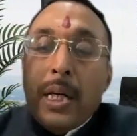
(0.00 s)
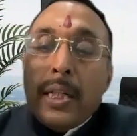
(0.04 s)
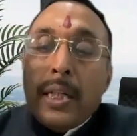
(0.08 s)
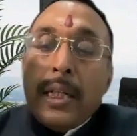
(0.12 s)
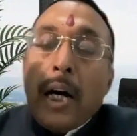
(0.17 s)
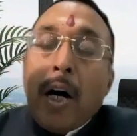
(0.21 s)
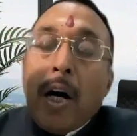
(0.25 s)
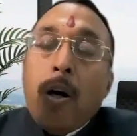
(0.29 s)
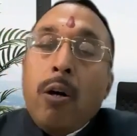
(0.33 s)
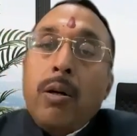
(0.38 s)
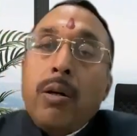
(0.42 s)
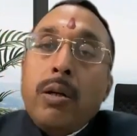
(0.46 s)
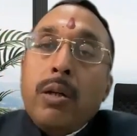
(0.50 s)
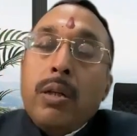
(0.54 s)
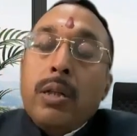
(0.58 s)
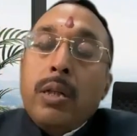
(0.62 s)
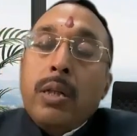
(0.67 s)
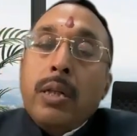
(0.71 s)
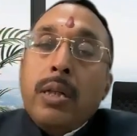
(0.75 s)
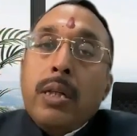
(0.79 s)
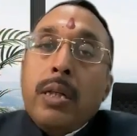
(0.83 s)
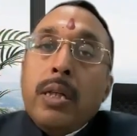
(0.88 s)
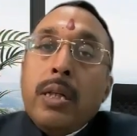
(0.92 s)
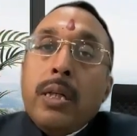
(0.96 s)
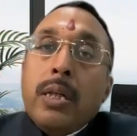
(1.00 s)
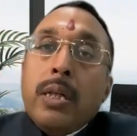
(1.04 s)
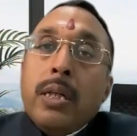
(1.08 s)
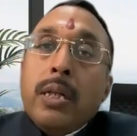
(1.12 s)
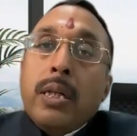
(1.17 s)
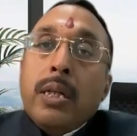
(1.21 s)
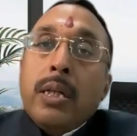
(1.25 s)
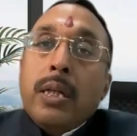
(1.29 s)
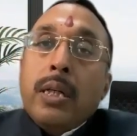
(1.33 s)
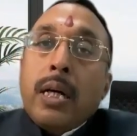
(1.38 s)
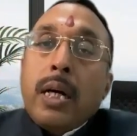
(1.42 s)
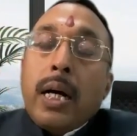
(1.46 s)
Now,
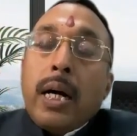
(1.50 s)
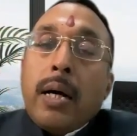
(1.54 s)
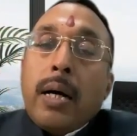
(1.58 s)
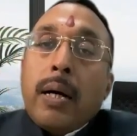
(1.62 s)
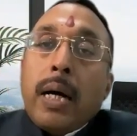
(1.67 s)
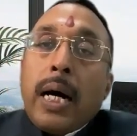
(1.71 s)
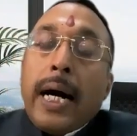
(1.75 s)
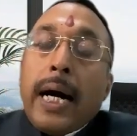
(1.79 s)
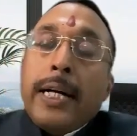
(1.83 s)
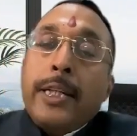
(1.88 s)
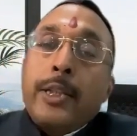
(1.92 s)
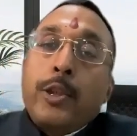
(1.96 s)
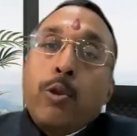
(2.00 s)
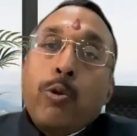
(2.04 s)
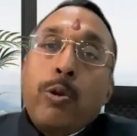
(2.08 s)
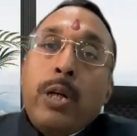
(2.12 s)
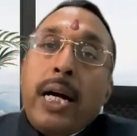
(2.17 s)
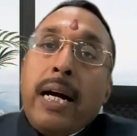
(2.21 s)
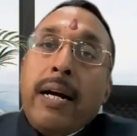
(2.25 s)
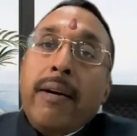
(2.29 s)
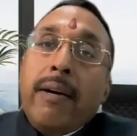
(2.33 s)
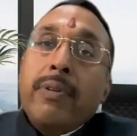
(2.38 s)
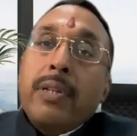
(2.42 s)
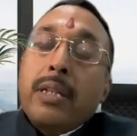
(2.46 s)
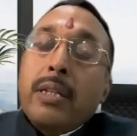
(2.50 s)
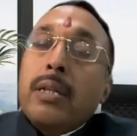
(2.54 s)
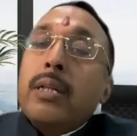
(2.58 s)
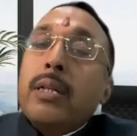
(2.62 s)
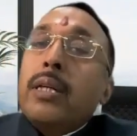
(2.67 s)
I should have